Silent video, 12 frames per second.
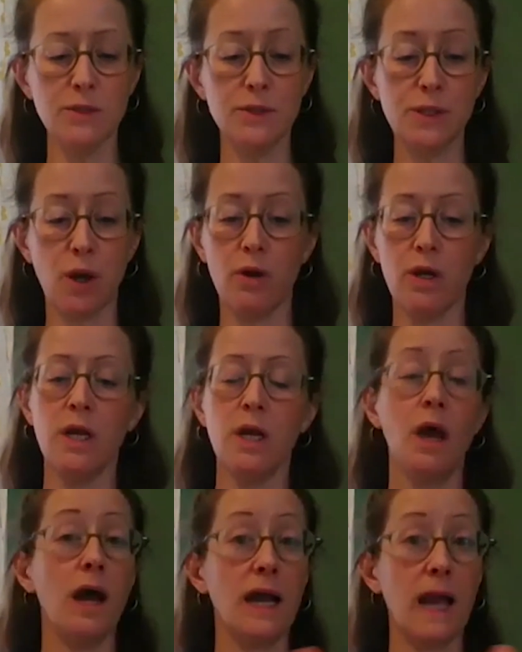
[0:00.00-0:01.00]
So
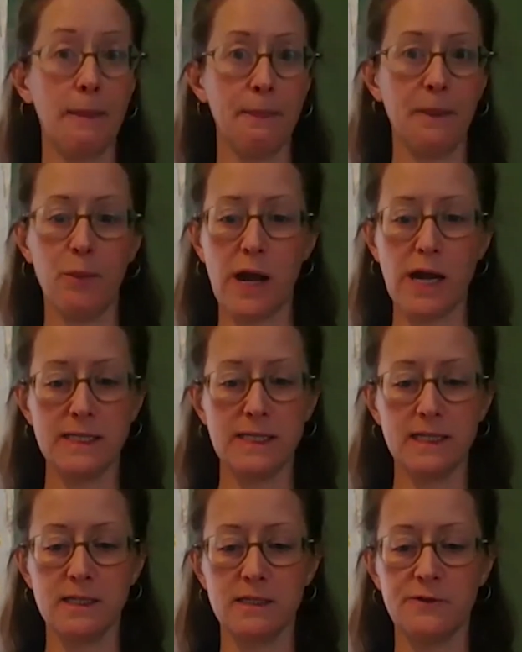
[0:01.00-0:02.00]
again, the
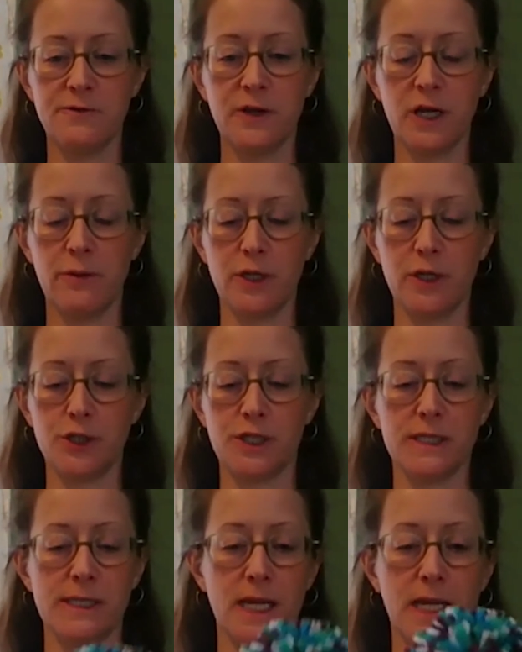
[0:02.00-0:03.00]
process is very much
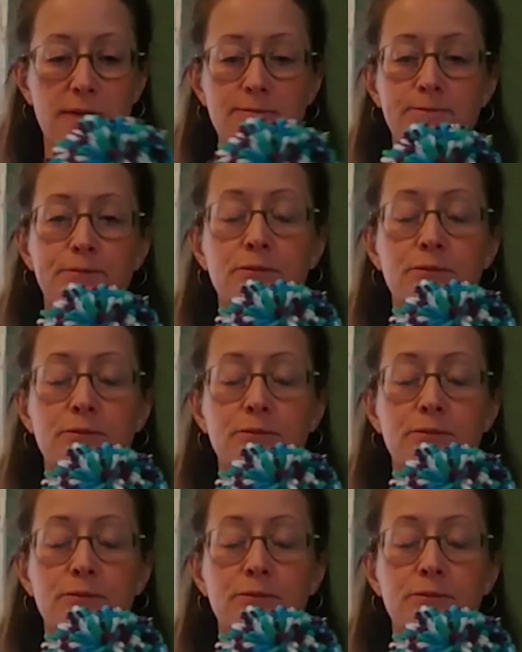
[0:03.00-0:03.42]
the same.